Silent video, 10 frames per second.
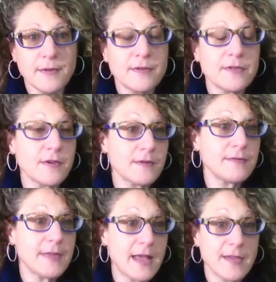So
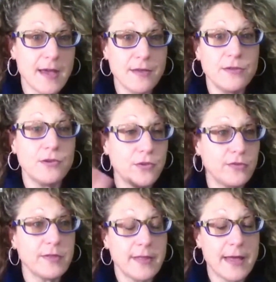that's how you
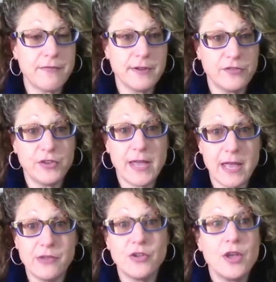use the leverage
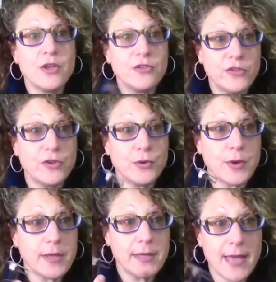gauge
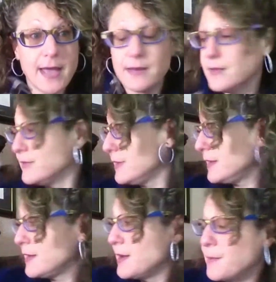to get
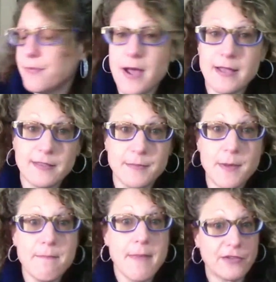the
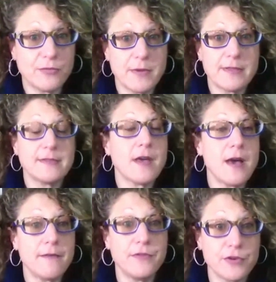approximate measurements
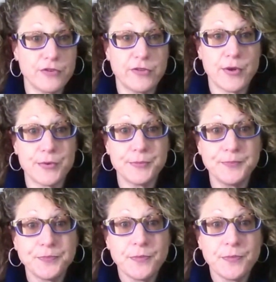of your stone.